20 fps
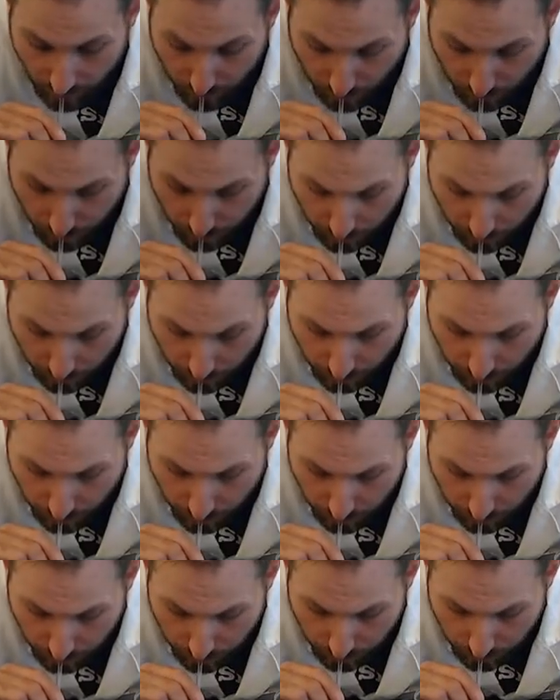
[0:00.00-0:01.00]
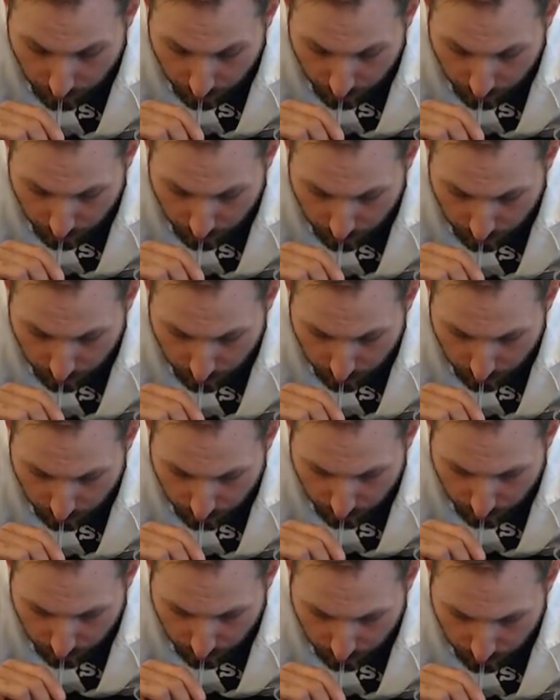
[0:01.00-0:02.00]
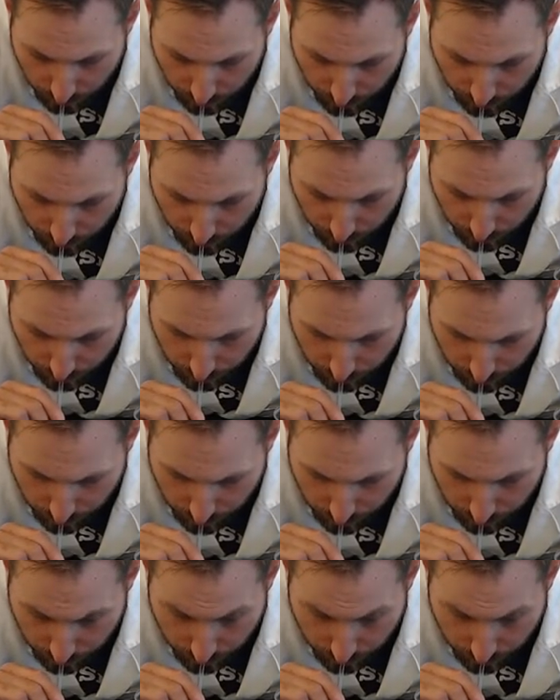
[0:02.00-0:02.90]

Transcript: (no one is talking)